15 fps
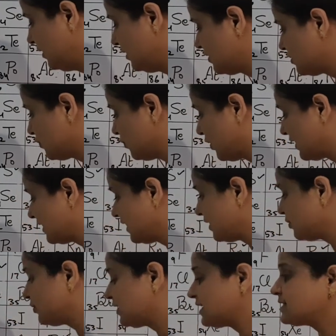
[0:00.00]
So what they are
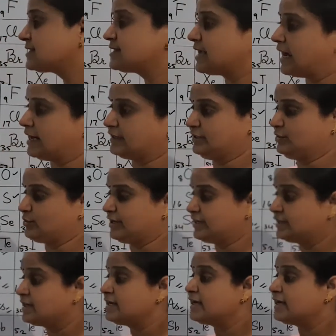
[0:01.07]
known as? Actinoids.